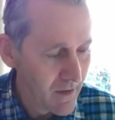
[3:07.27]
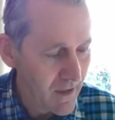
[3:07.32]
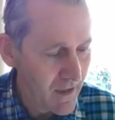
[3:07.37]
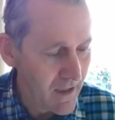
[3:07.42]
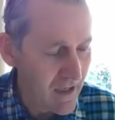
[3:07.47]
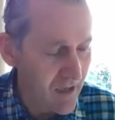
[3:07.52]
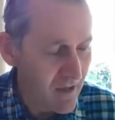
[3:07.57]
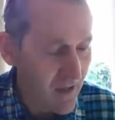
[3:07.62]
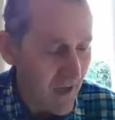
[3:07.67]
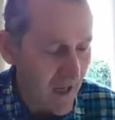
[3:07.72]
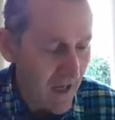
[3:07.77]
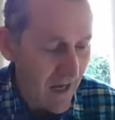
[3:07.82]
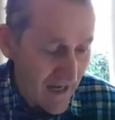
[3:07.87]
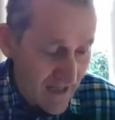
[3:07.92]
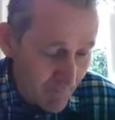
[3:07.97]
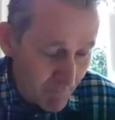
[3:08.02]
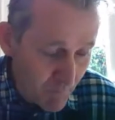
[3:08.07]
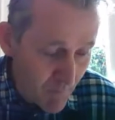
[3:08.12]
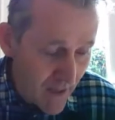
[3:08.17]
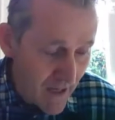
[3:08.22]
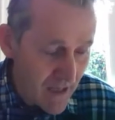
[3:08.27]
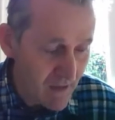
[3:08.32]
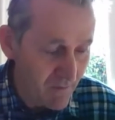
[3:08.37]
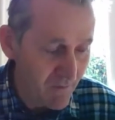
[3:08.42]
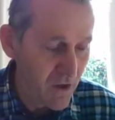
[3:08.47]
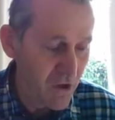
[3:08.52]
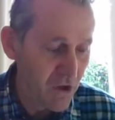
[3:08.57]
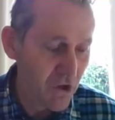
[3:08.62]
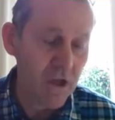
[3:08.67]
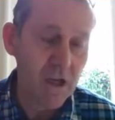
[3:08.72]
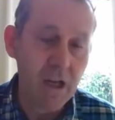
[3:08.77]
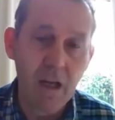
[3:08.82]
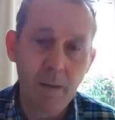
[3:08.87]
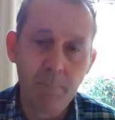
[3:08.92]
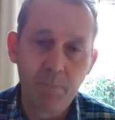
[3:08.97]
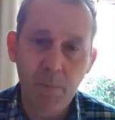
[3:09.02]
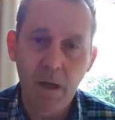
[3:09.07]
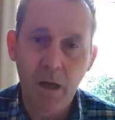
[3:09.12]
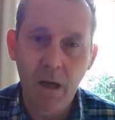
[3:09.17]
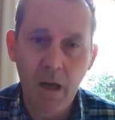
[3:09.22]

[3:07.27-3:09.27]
And in May of this year,